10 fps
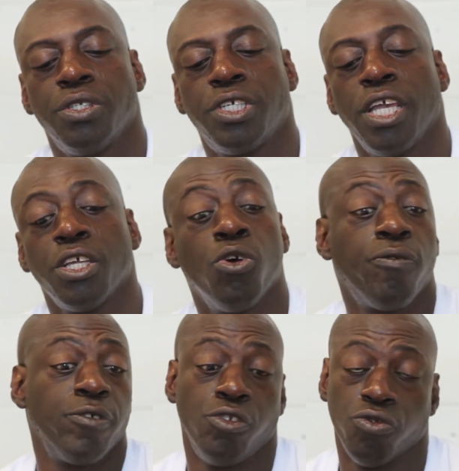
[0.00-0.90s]
taken
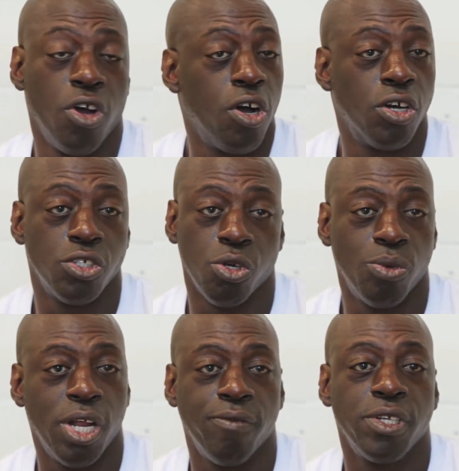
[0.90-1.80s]
off of drugs or
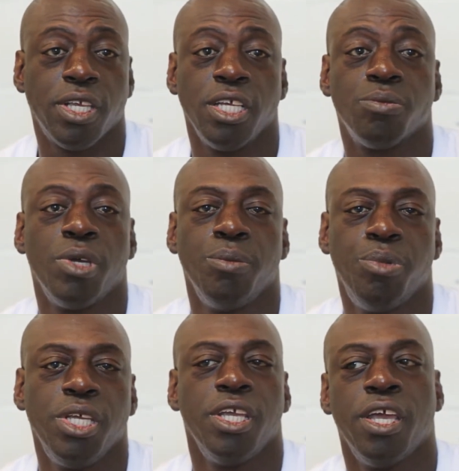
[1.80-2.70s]
whatever the case may
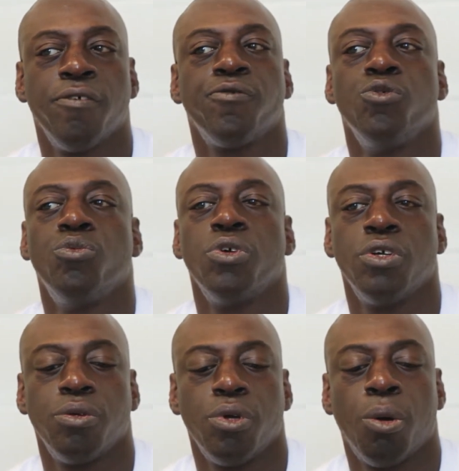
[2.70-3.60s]
be if you
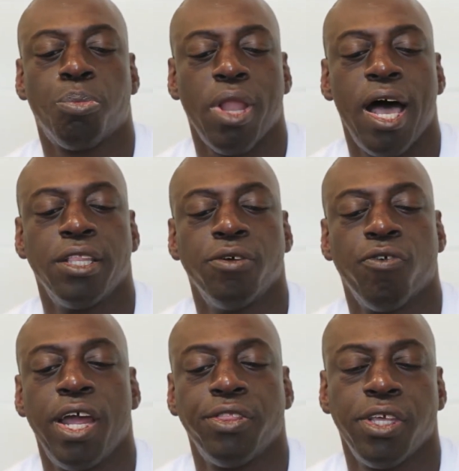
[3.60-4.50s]
apply the
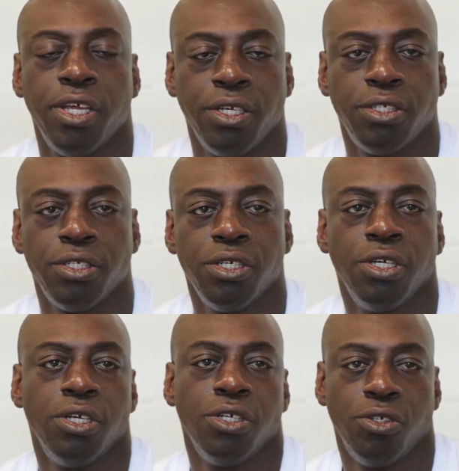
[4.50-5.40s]
right things.
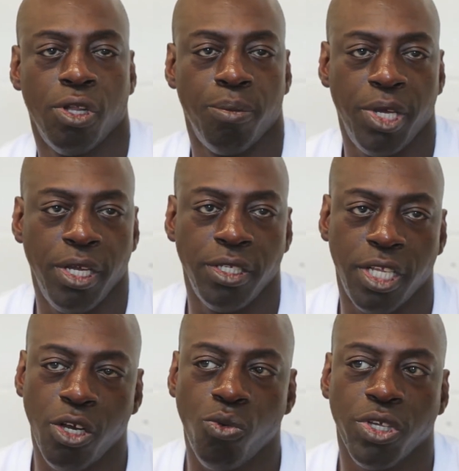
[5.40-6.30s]
You know what I mean?
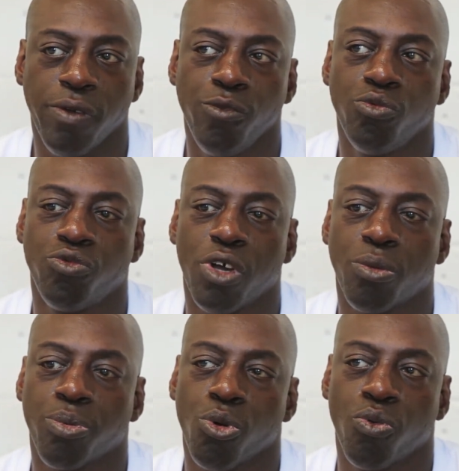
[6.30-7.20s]
They don't give you drug
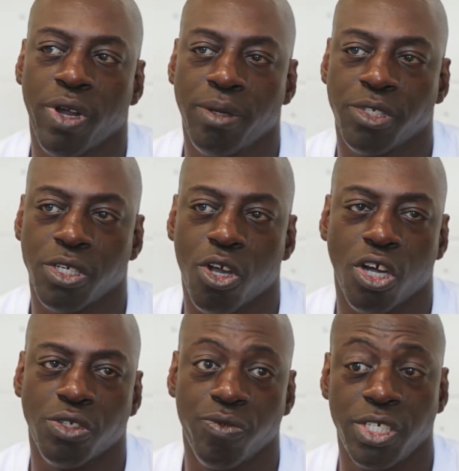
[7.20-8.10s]
programs in
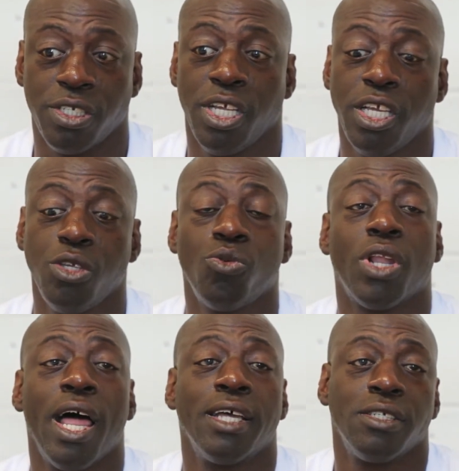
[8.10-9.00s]
incarceration. They give you
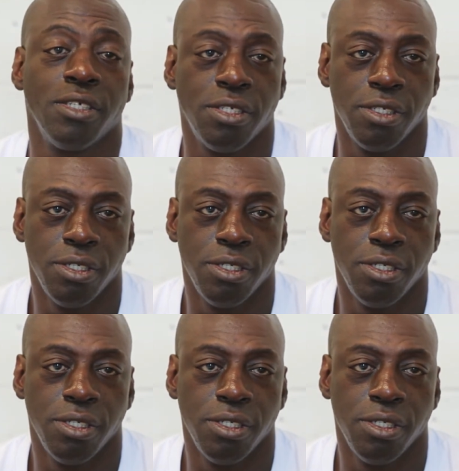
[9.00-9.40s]
classes.